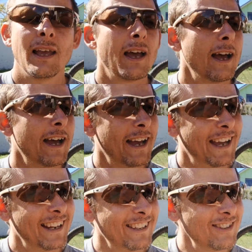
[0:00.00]

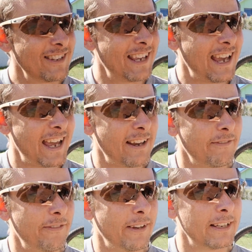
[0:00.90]
and you can,
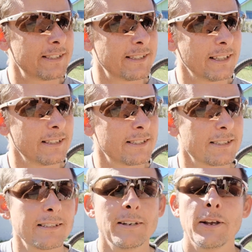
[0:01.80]
for instance,
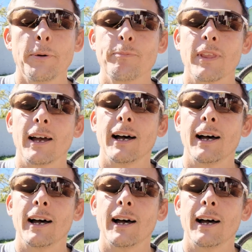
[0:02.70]
you